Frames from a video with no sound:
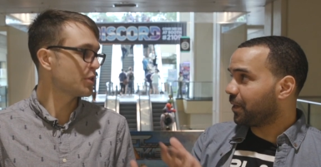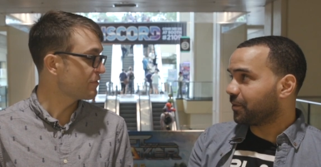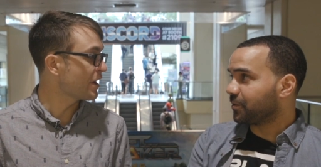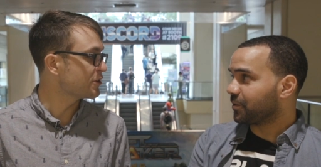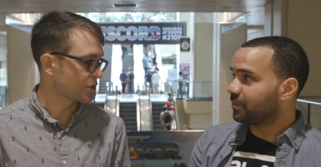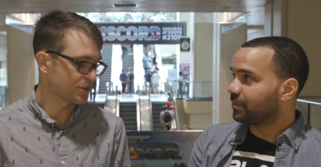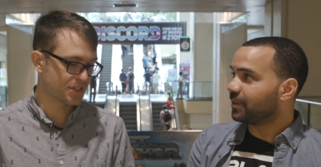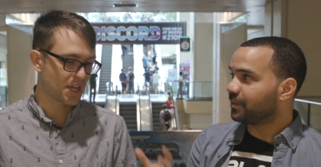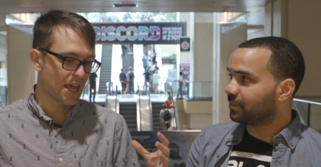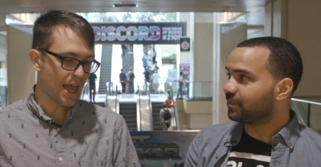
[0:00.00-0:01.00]
Speaker 1: With
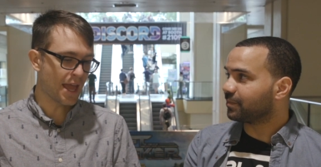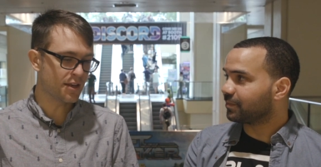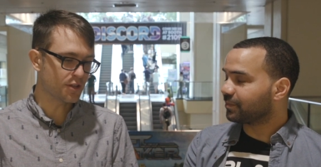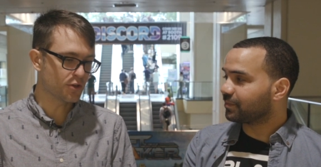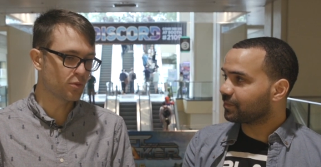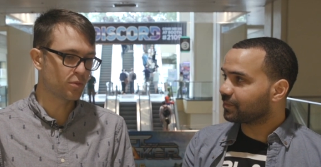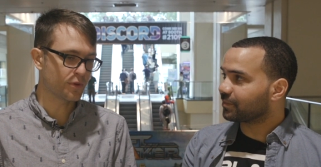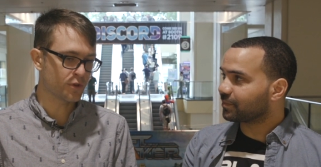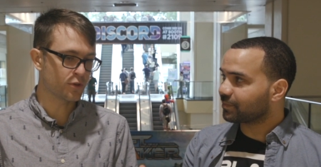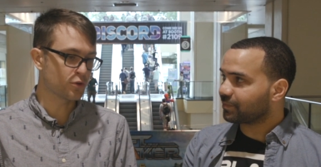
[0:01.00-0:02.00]
Avengers and you
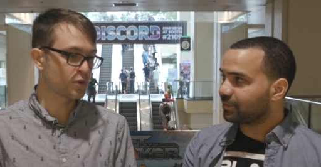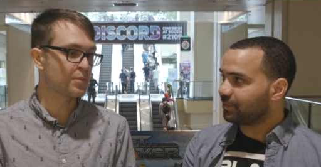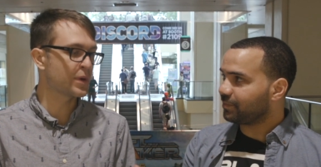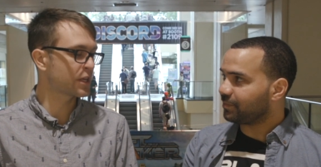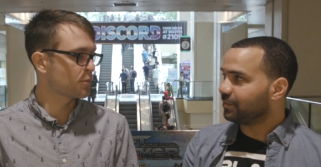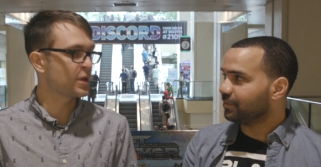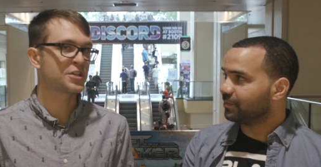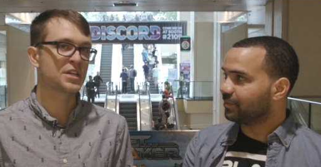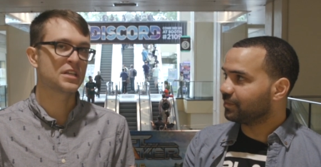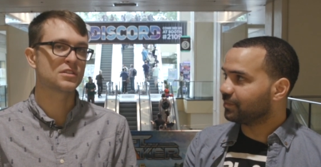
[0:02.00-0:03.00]
you can pick your
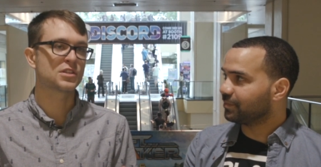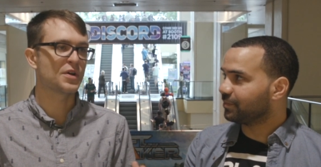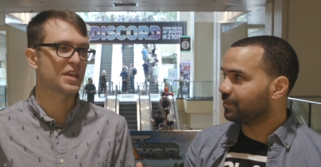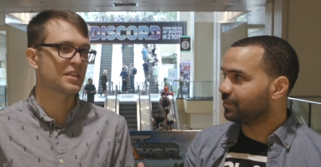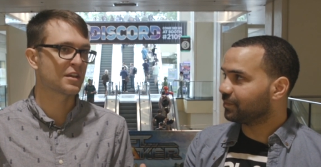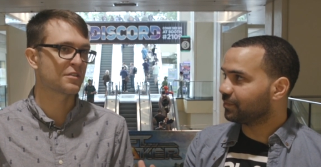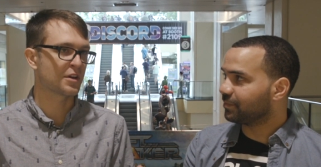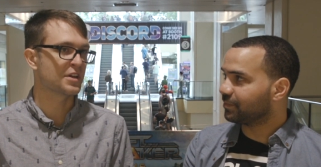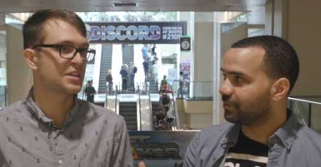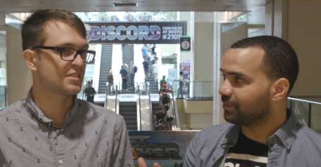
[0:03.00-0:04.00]
mission. So there
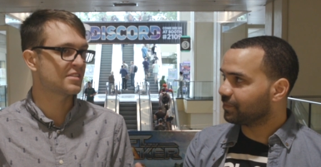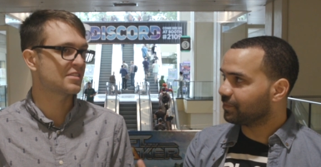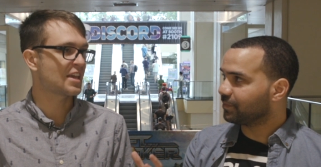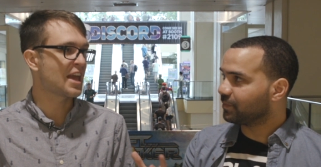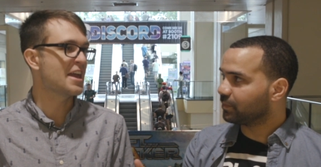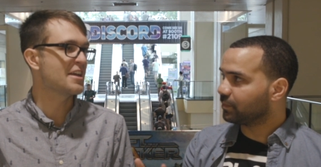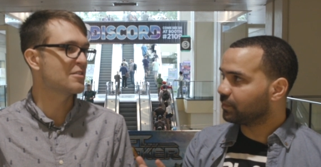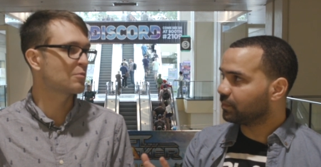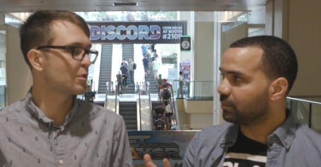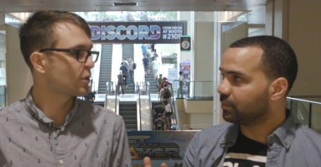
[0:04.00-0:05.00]
there is a
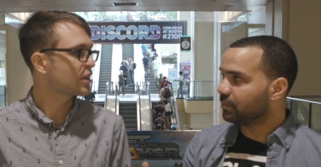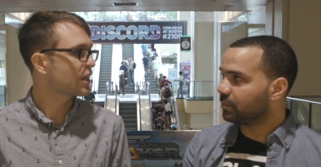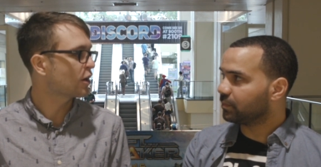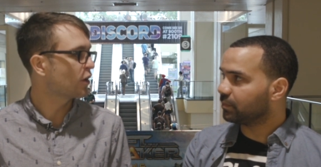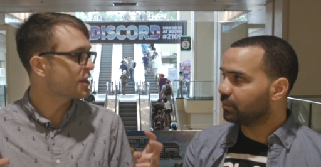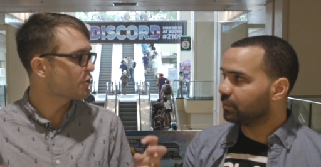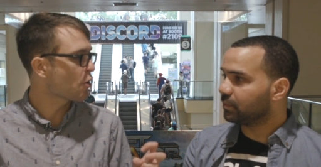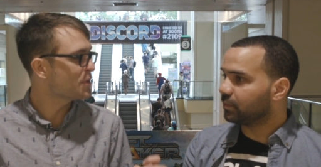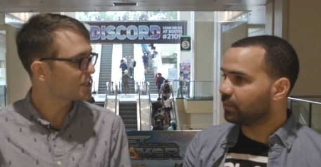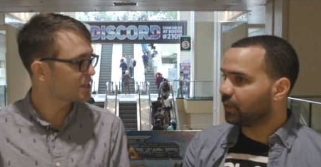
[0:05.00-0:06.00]
what, what do they call
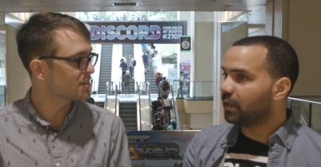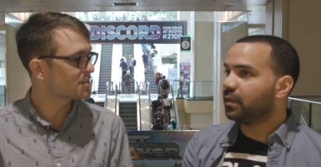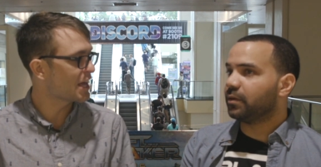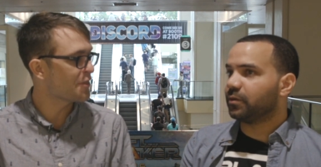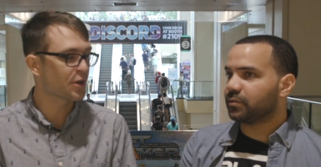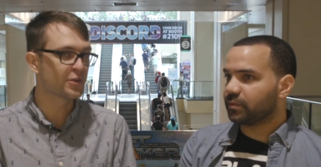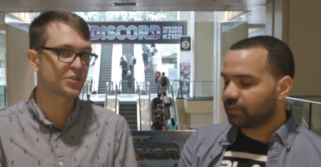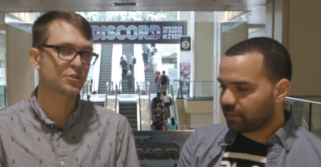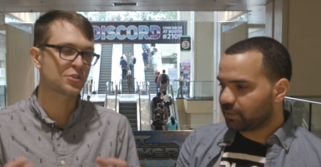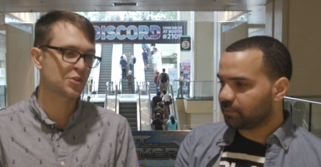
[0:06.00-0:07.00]
hero missions, and
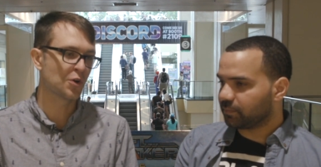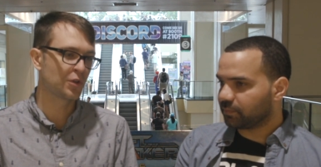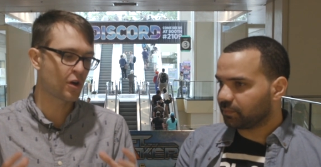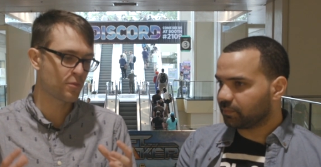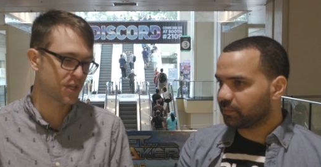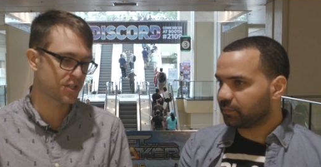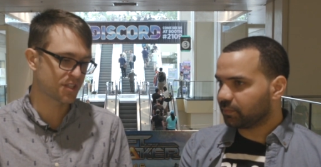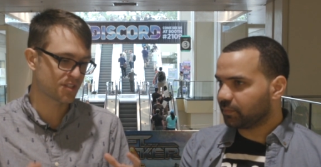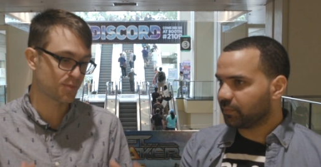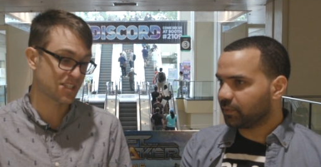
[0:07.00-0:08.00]
those are solo
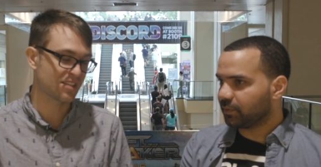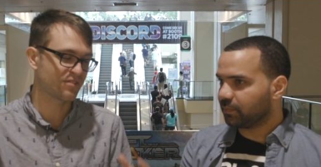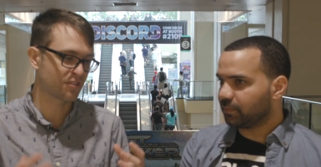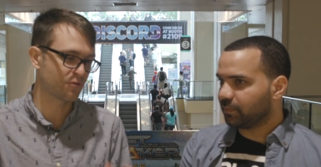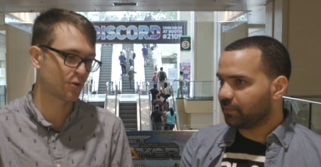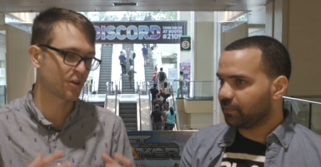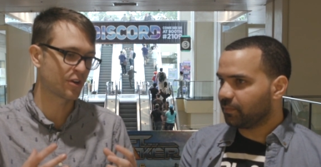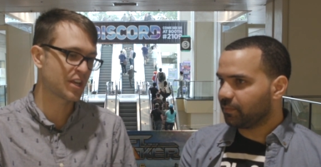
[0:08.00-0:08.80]
missions specific for your